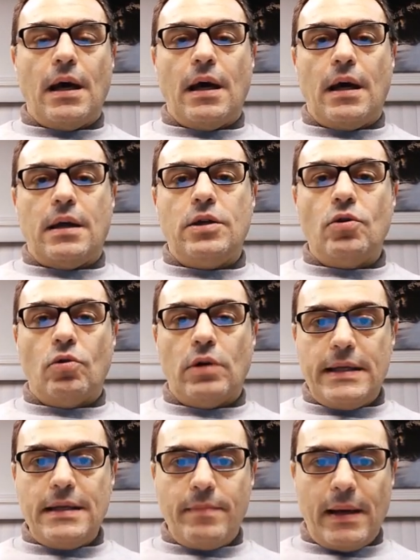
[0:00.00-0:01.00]
your
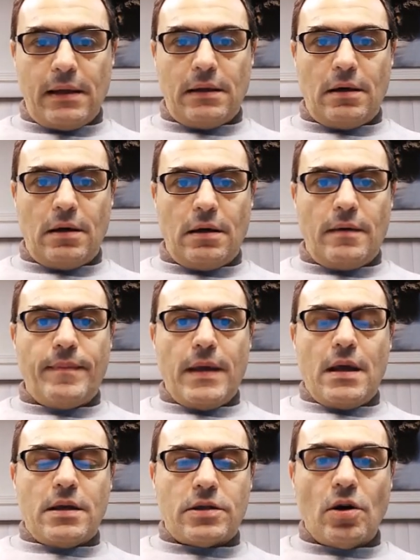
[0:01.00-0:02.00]
email.
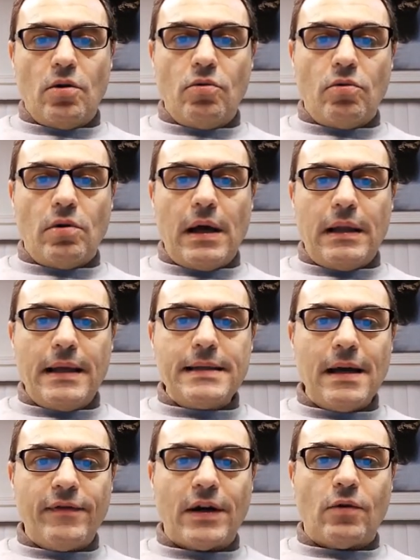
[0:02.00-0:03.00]
So let's
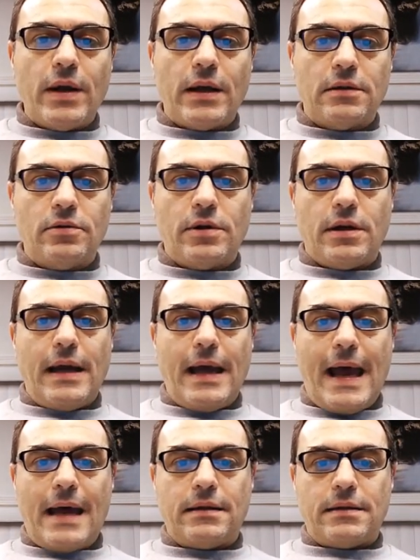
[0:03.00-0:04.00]
have a quick look
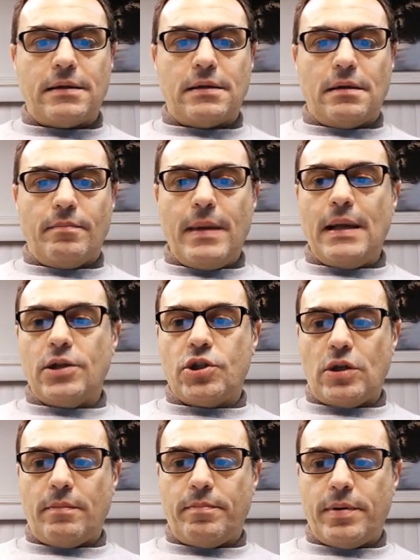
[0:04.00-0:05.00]
at
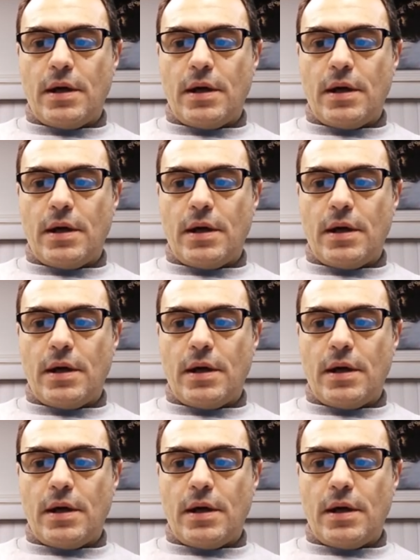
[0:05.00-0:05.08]
Mailchimp.